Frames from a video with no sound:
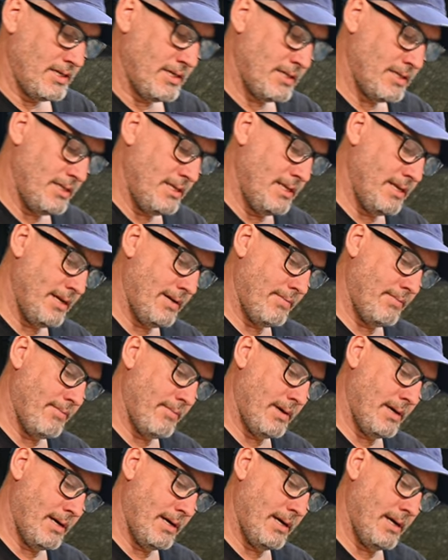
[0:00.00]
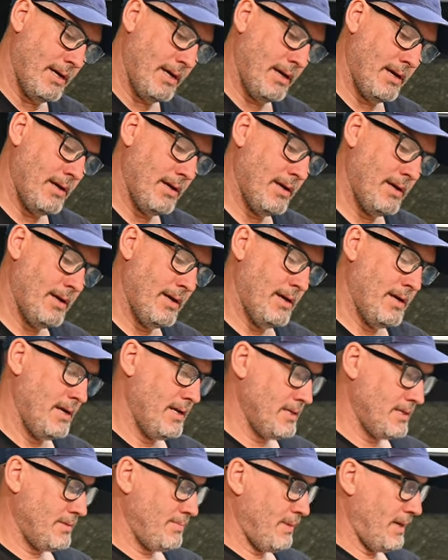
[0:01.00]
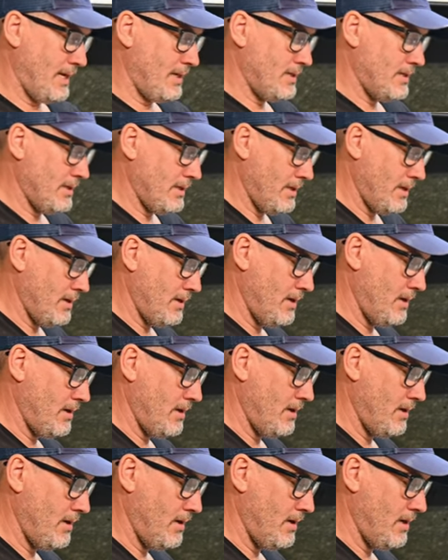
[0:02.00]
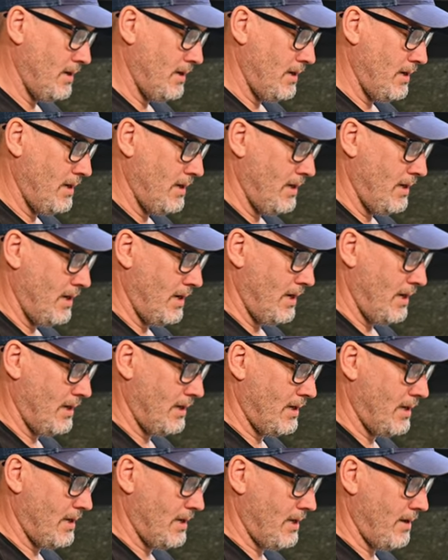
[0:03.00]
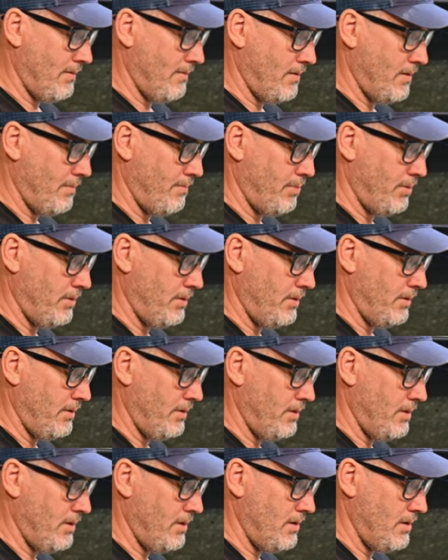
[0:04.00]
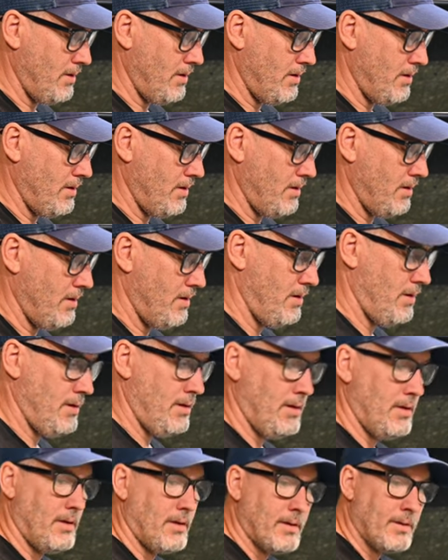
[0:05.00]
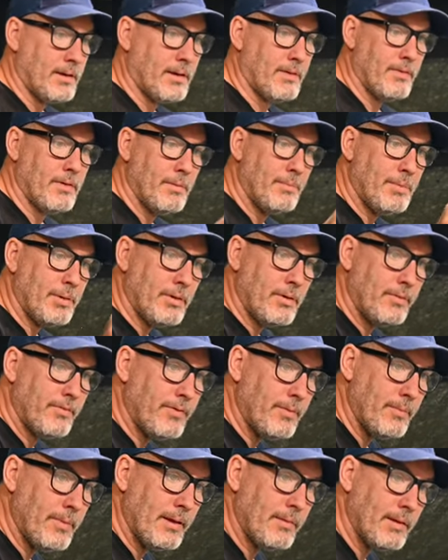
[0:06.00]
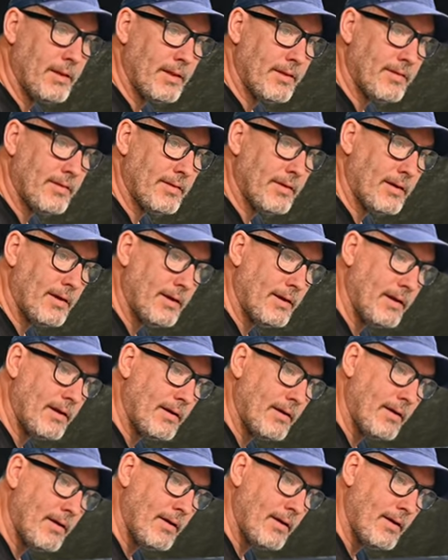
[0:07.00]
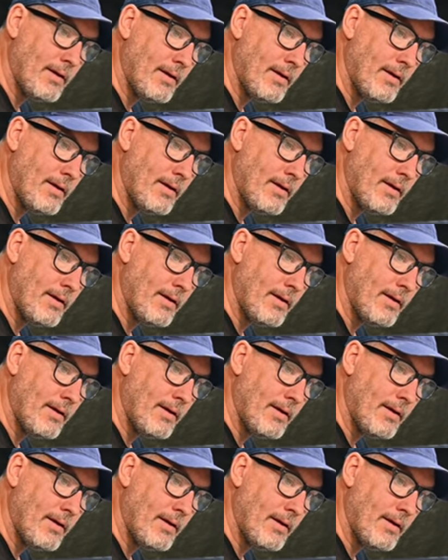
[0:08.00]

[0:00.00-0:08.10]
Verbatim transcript: just dip my spatula and give it a pull. Give it a pull from maybe this side here.